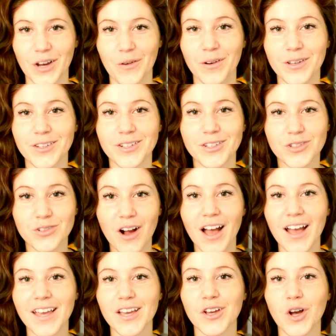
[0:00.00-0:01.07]
I want you to
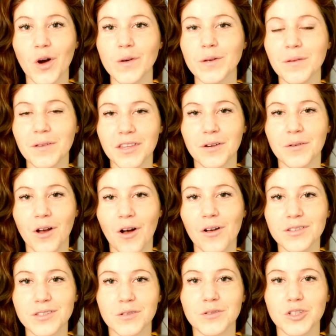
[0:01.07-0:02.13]
try going without
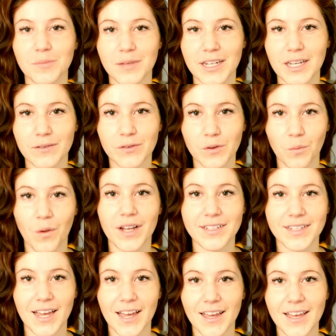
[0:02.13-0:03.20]
all social media for one
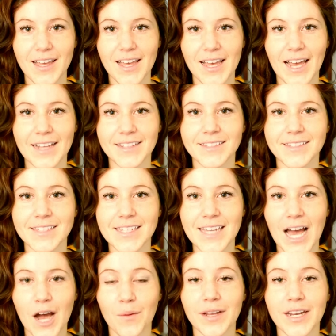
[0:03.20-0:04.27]
day and see
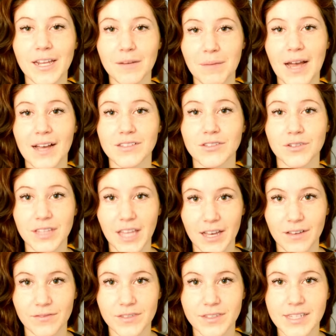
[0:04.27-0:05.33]
how it impacts your life.
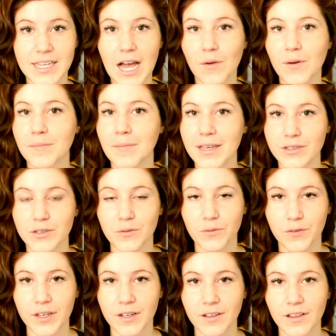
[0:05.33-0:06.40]
See how it makes you
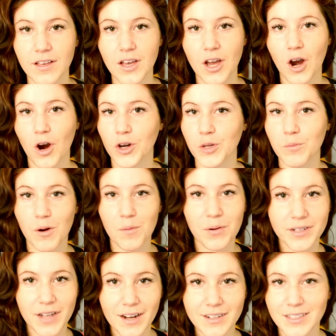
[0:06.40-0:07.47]
feel. Are you more
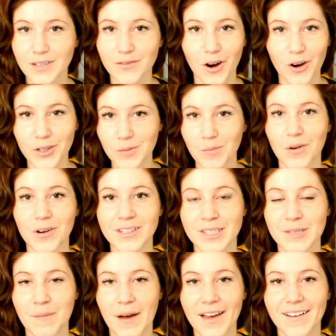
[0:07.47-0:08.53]
productive? Are you more
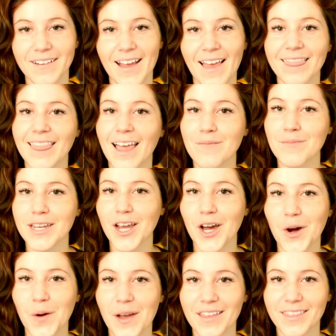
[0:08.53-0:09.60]
inspired? And let me
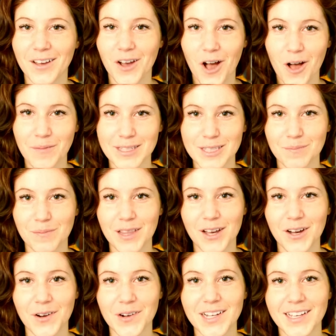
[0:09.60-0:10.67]
know in the comments
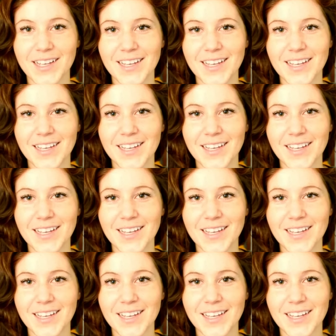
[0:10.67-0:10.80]
below.